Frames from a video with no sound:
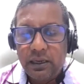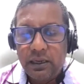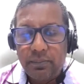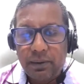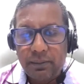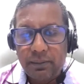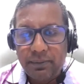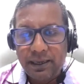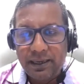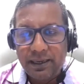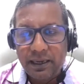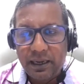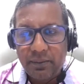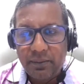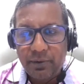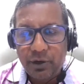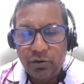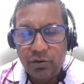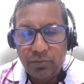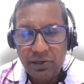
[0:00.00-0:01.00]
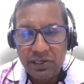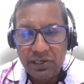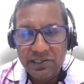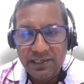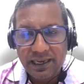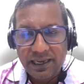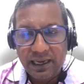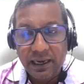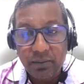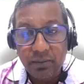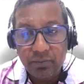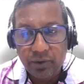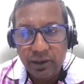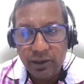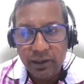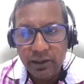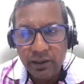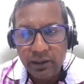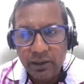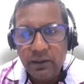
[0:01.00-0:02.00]
in a public library, community
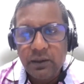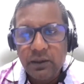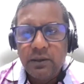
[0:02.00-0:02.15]
library,